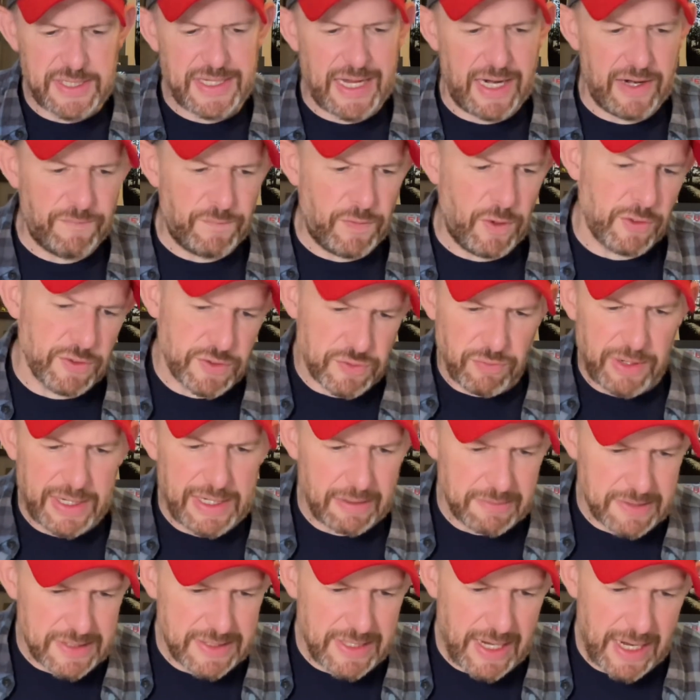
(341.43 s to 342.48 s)
kind of falls right
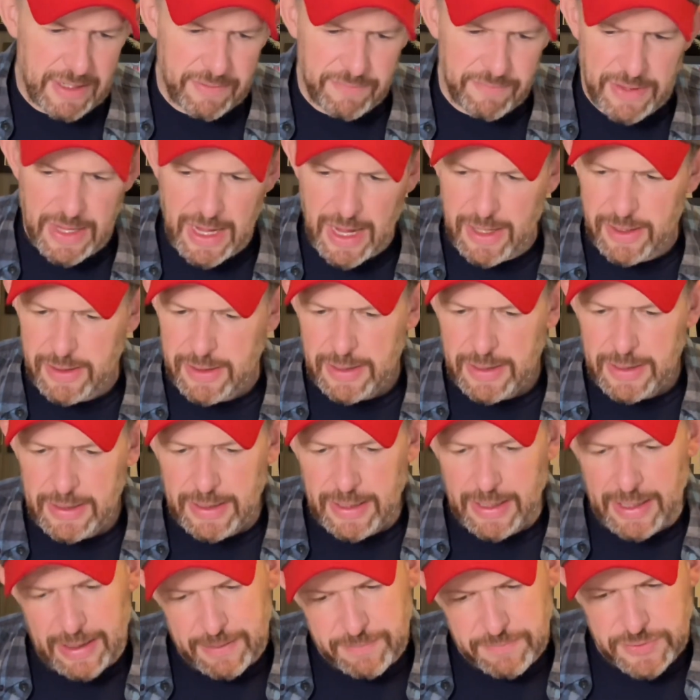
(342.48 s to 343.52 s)
outside of that.
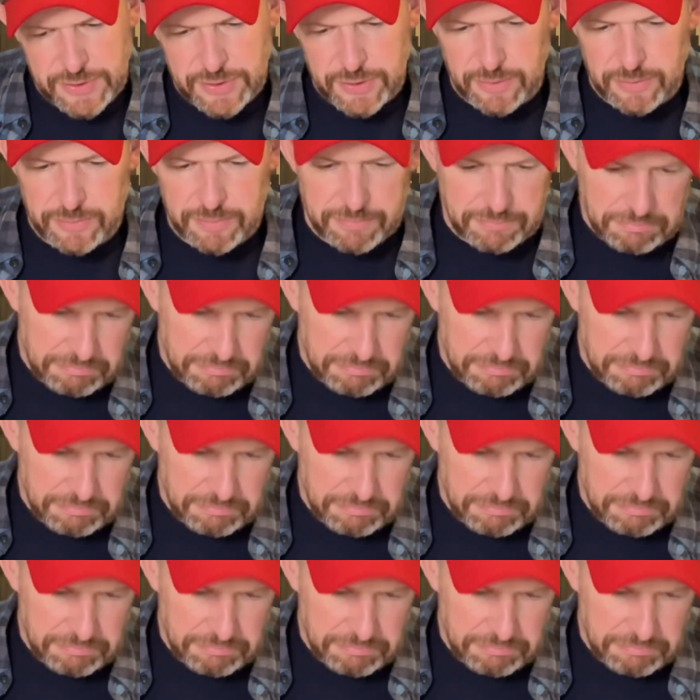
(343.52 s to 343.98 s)
So